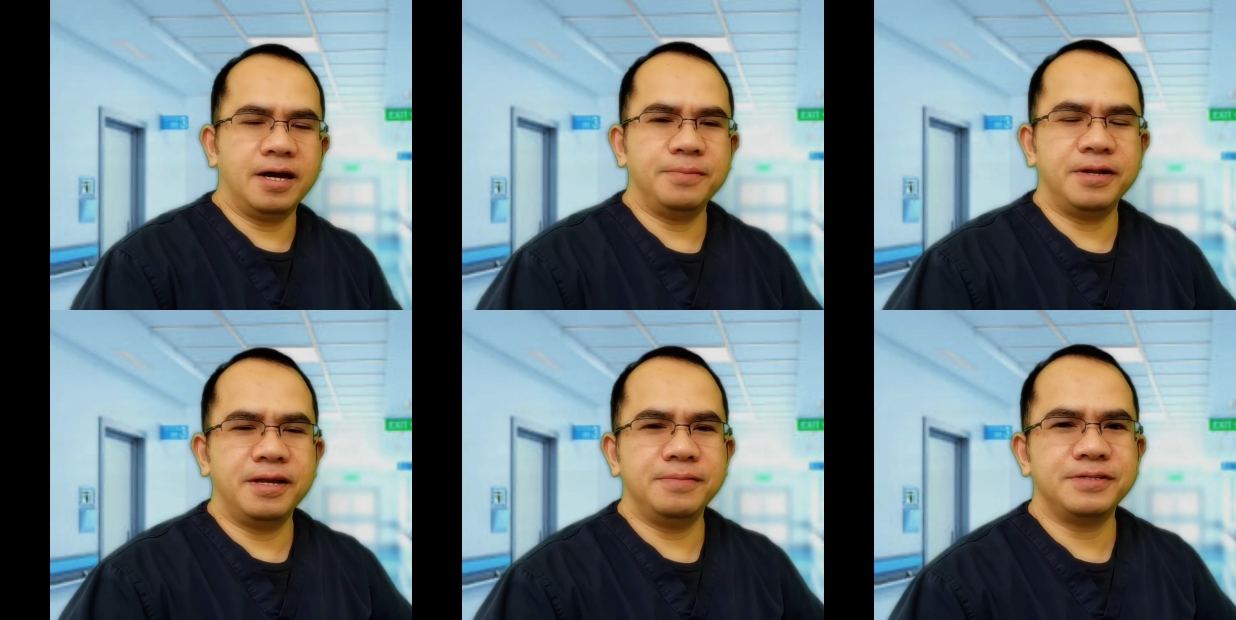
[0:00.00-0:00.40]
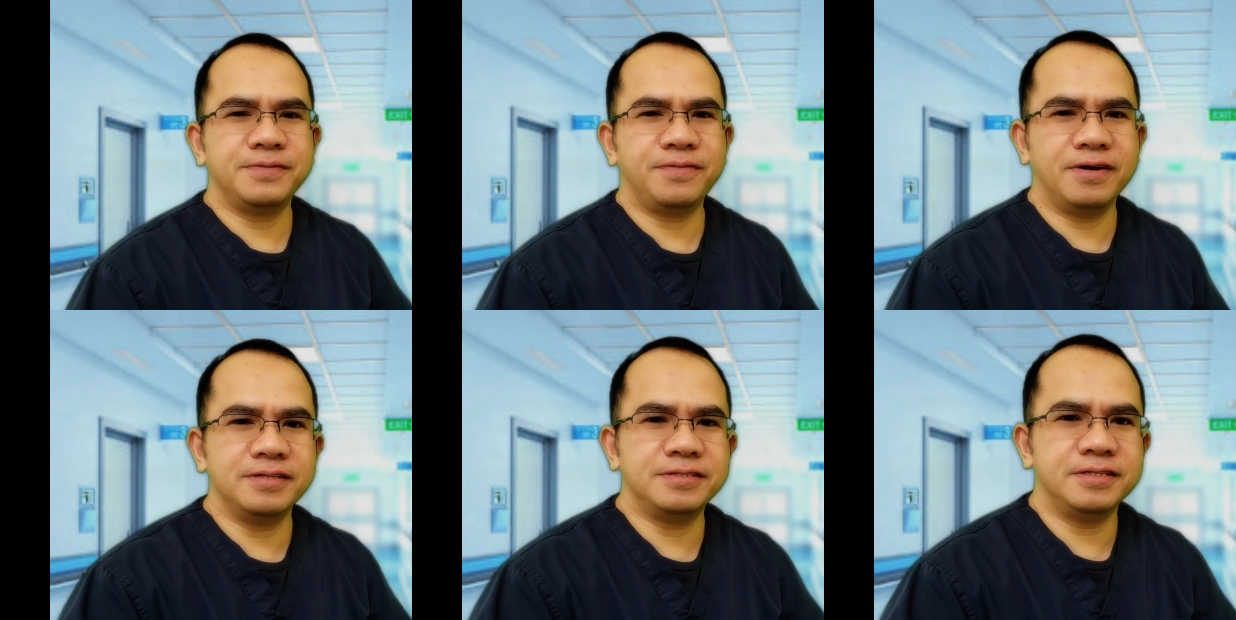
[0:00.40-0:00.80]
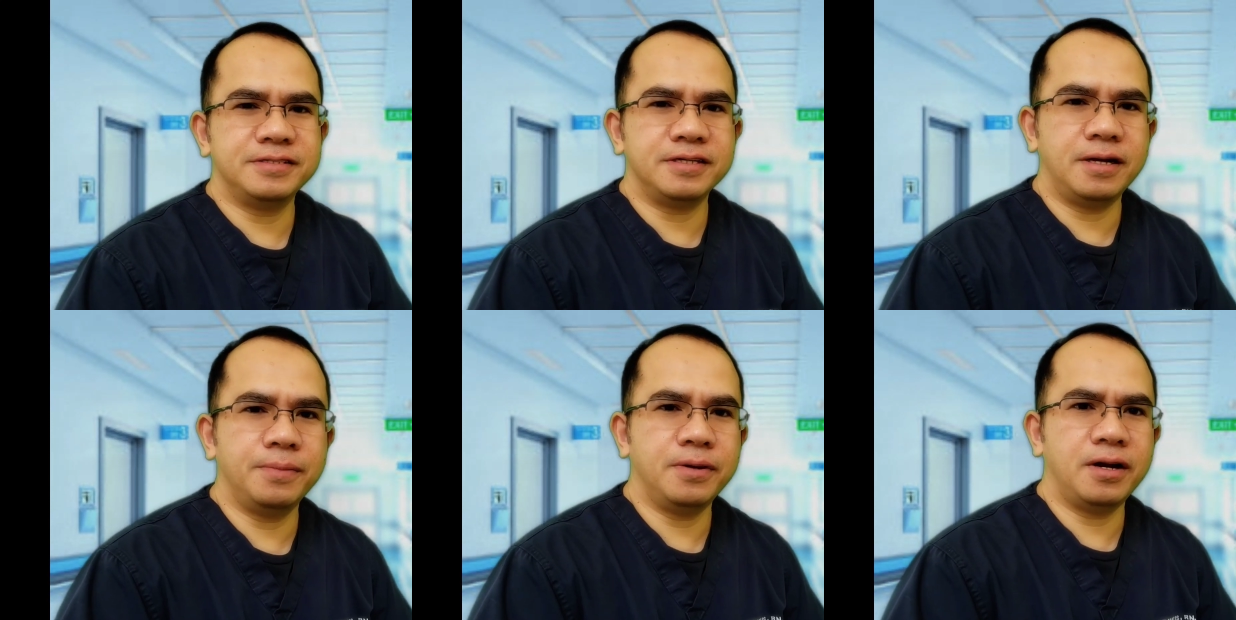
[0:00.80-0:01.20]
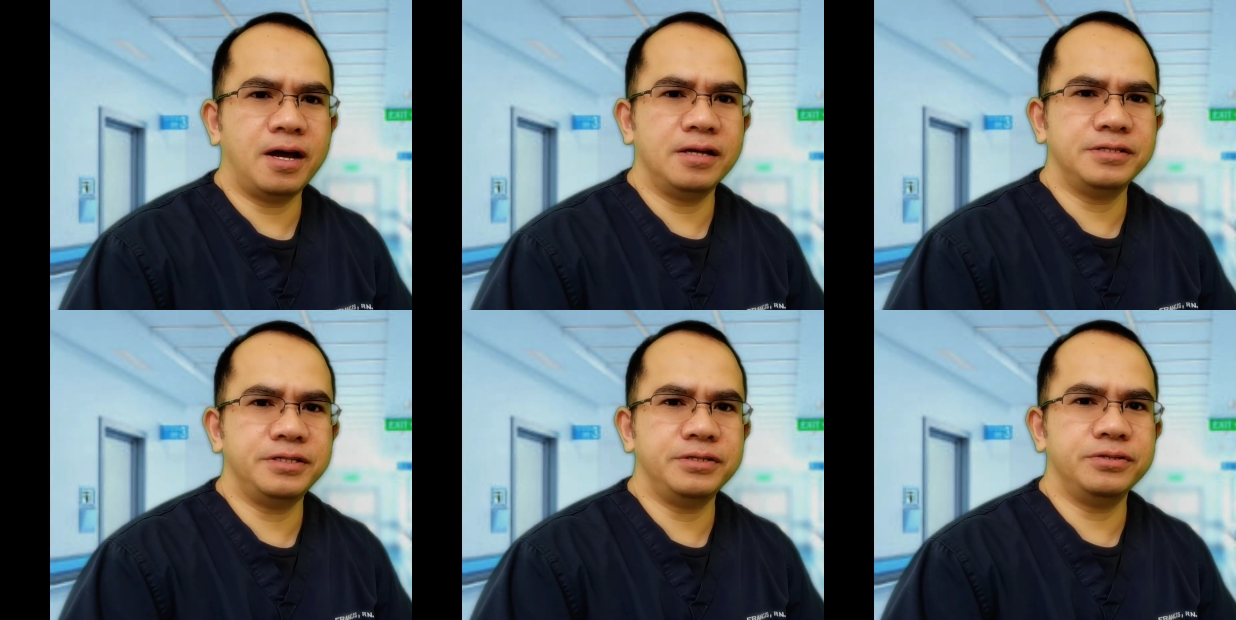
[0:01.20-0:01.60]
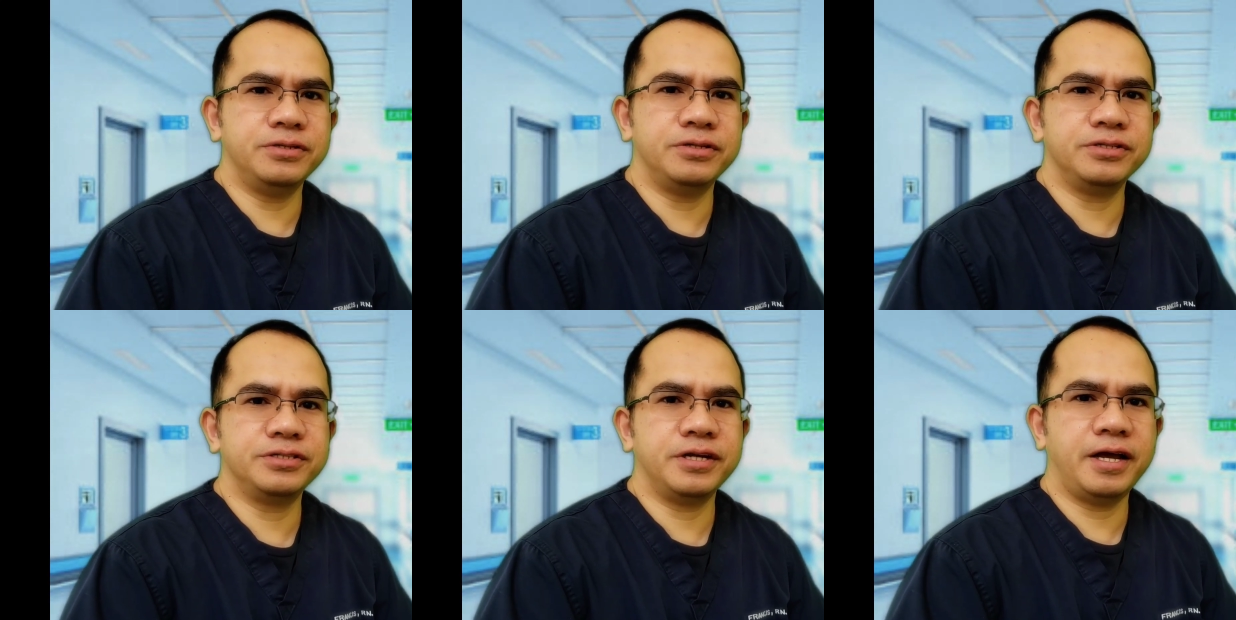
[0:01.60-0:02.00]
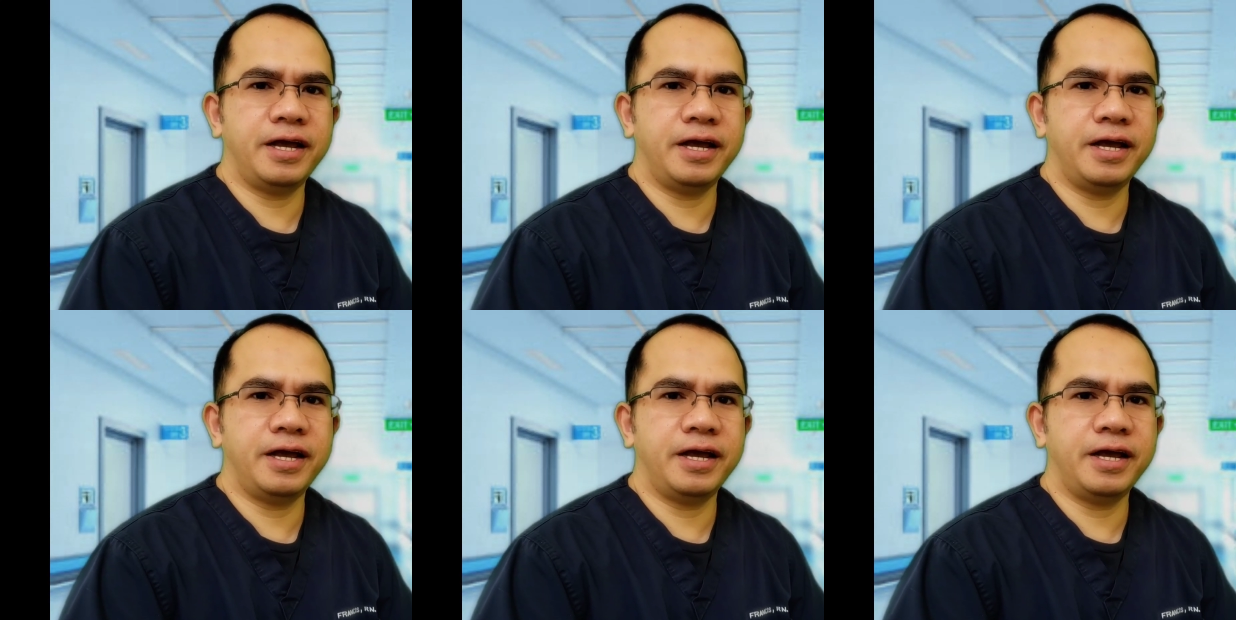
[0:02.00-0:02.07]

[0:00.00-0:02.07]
Hi, my name is Francis. I'm an ICU nurse